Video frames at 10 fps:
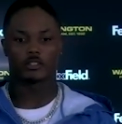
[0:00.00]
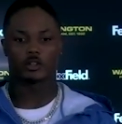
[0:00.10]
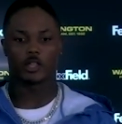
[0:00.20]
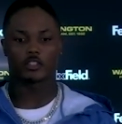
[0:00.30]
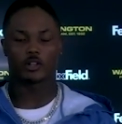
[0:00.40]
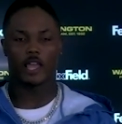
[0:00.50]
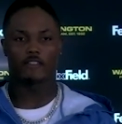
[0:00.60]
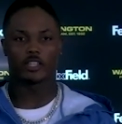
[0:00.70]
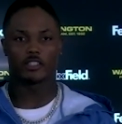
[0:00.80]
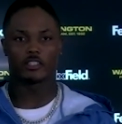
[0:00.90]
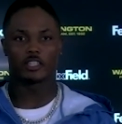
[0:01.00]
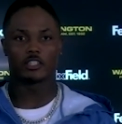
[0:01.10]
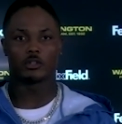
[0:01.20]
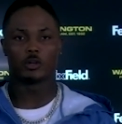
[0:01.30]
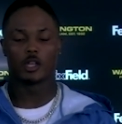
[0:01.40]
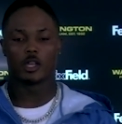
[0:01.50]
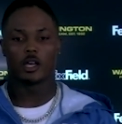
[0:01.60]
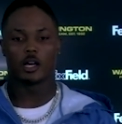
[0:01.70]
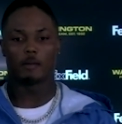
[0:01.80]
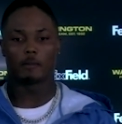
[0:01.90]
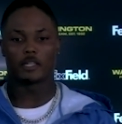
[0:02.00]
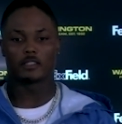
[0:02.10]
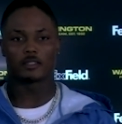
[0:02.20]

So that's going to have to continue. I'm getting